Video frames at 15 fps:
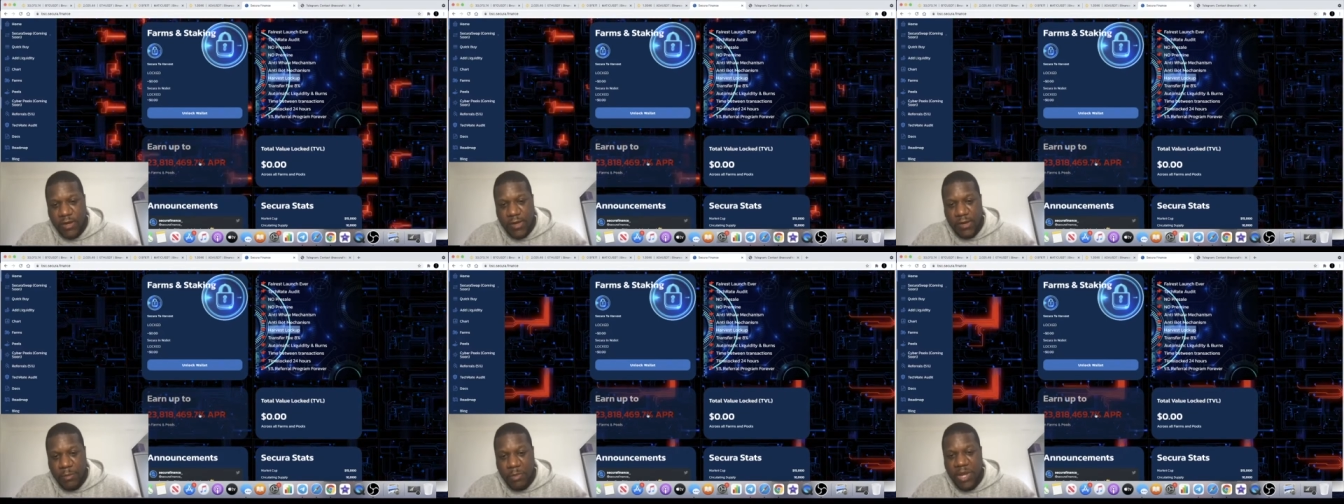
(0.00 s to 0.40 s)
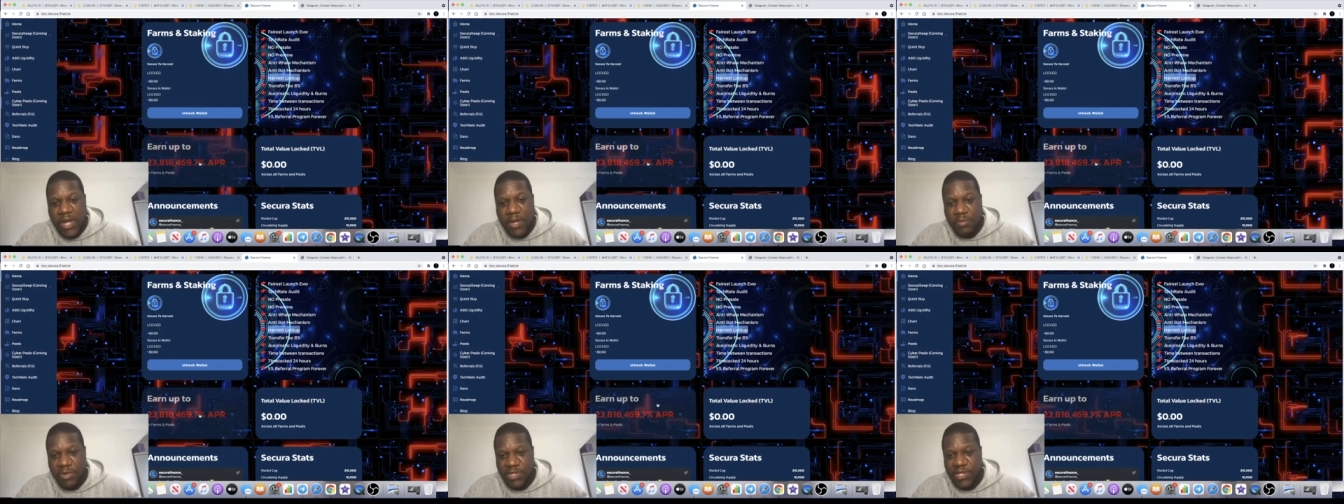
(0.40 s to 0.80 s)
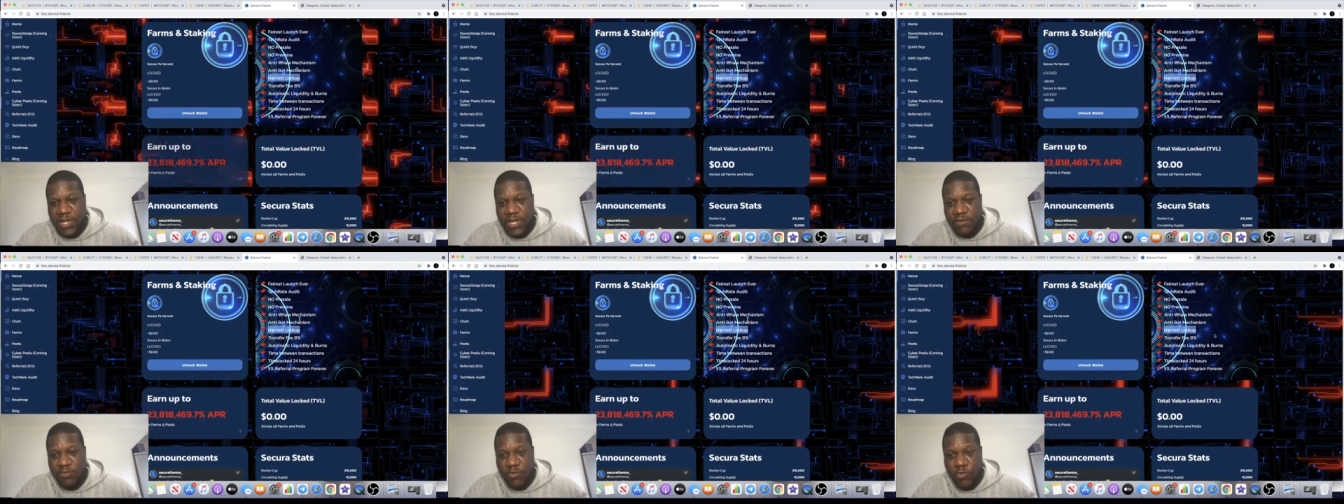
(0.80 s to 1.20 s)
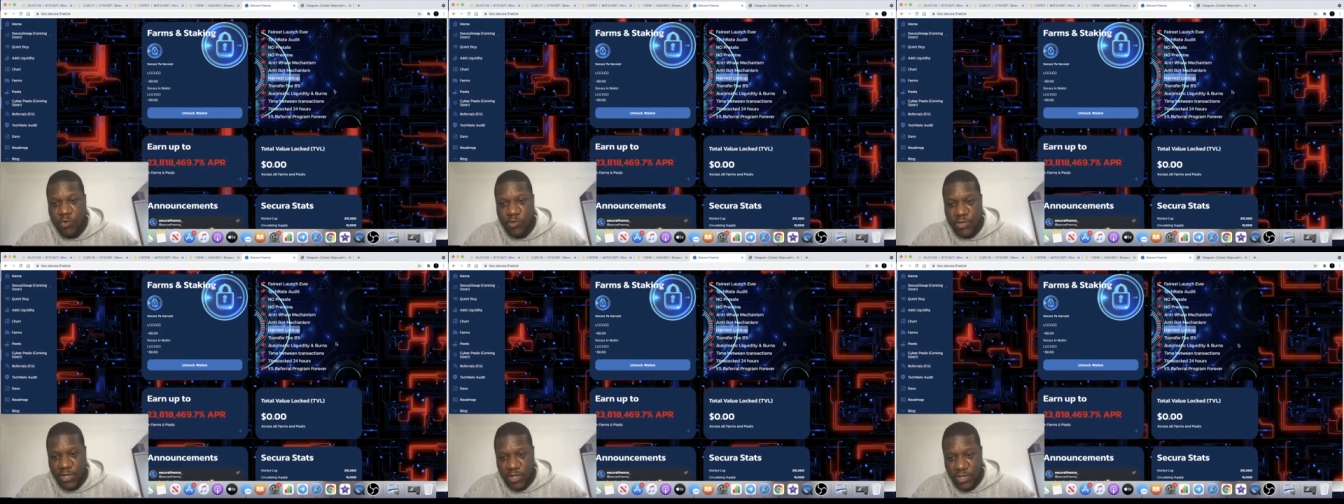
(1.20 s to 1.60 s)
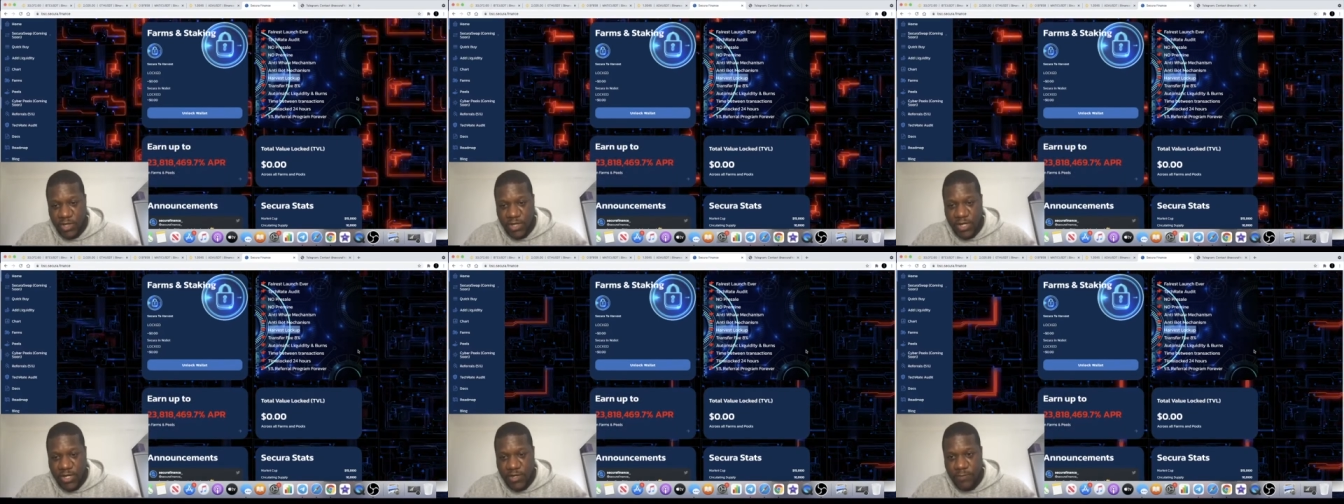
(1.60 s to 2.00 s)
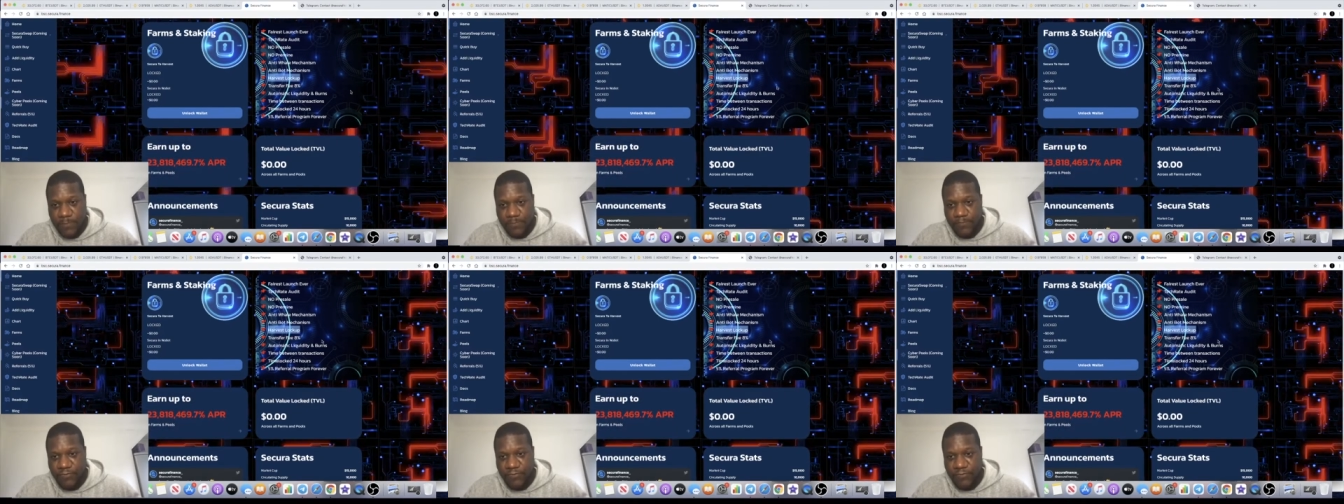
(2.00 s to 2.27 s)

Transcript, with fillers: million percent in rewards that you can earn